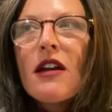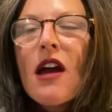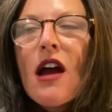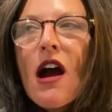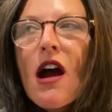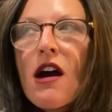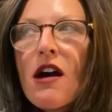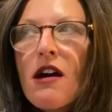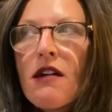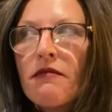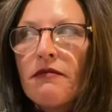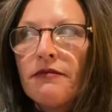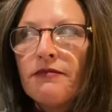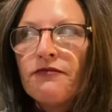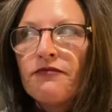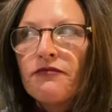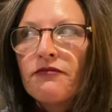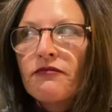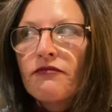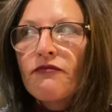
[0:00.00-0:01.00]

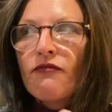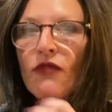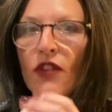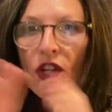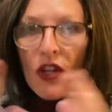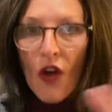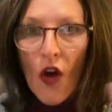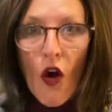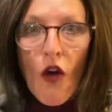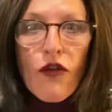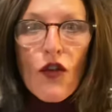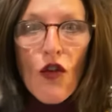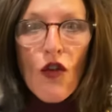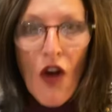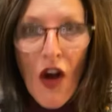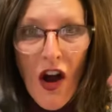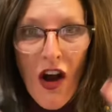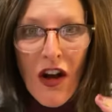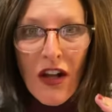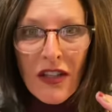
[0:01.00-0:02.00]

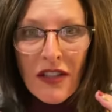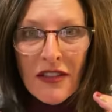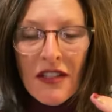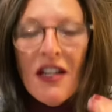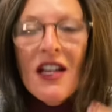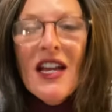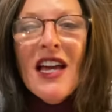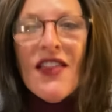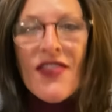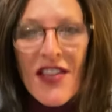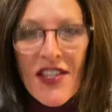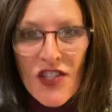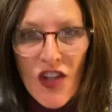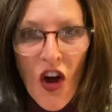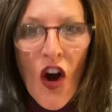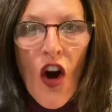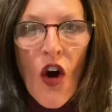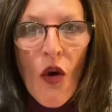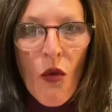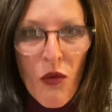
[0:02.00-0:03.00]
Overall, this
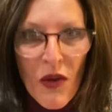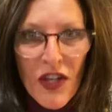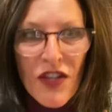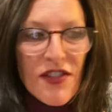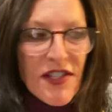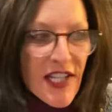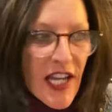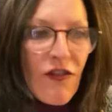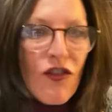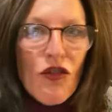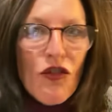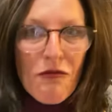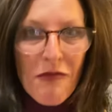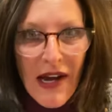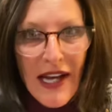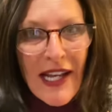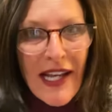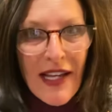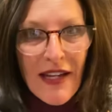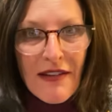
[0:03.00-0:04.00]
all will save you
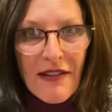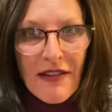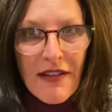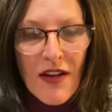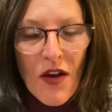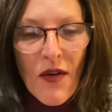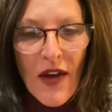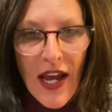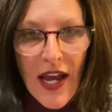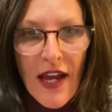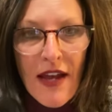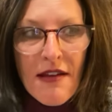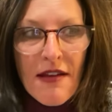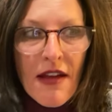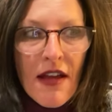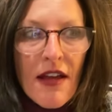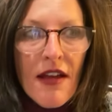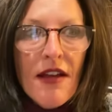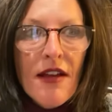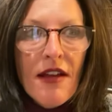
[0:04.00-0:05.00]
money, okay?
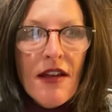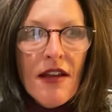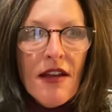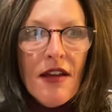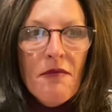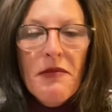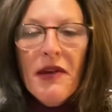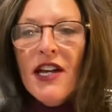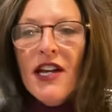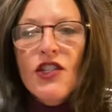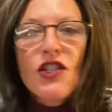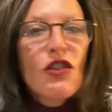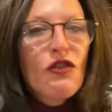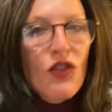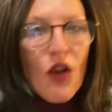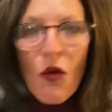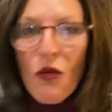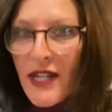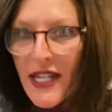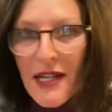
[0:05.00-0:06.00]
Because you
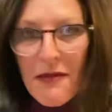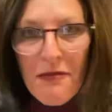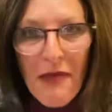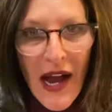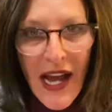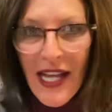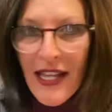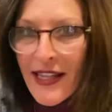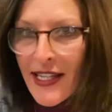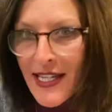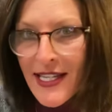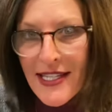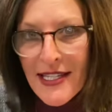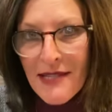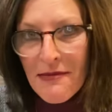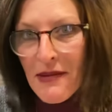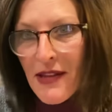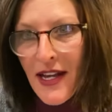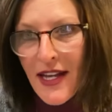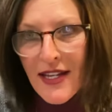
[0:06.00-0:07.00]
don't need to buy cleaning
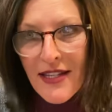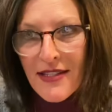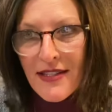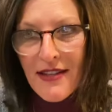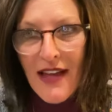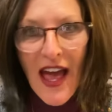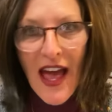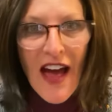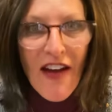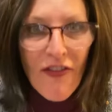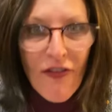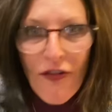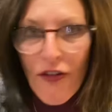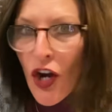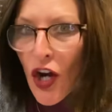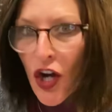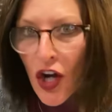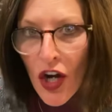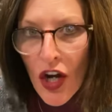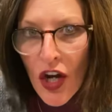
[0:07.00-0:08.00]
supplies
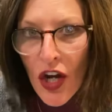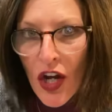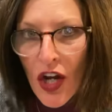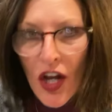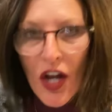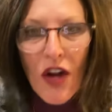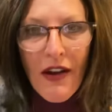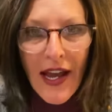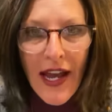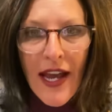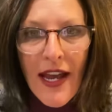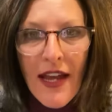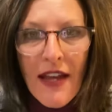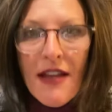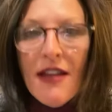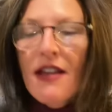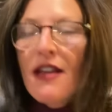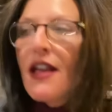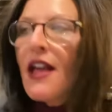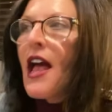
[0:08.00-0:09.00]
ever, okay?
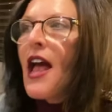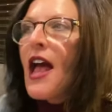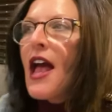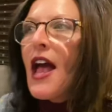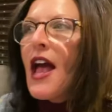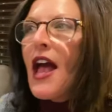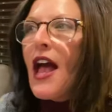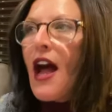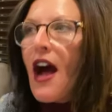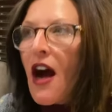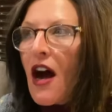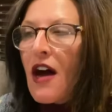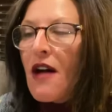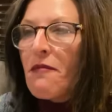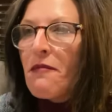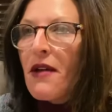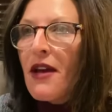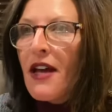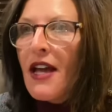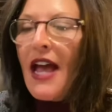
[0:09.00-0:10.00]

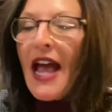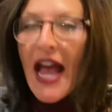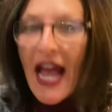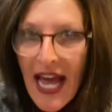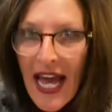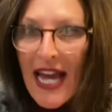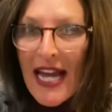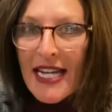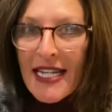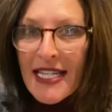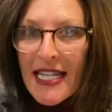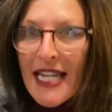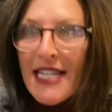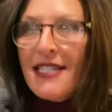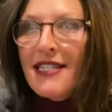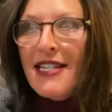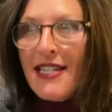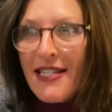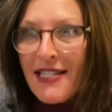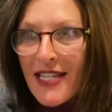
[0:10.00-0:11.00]
And it's
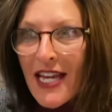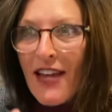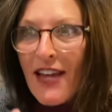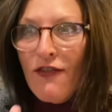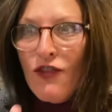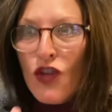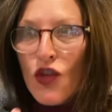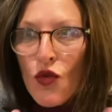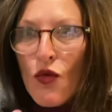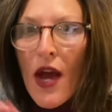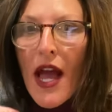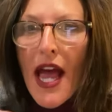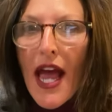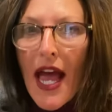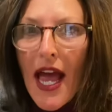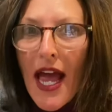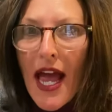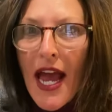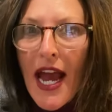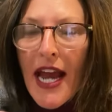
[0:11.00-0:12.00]
going to save you
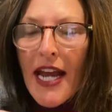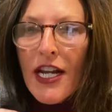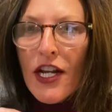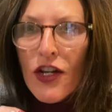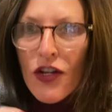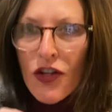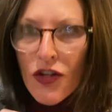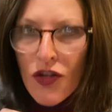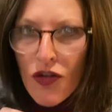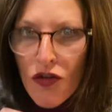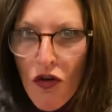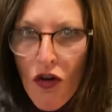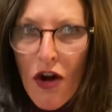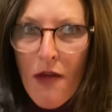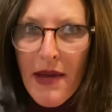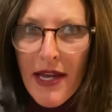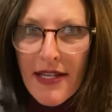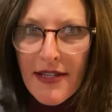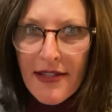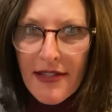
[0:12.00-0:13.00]
an
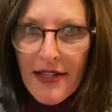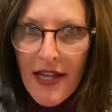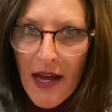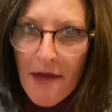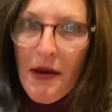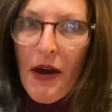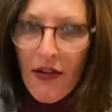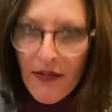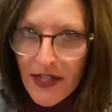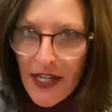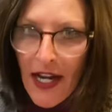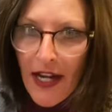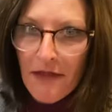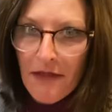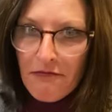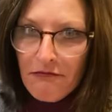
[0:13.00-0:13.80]
enormous amount of time.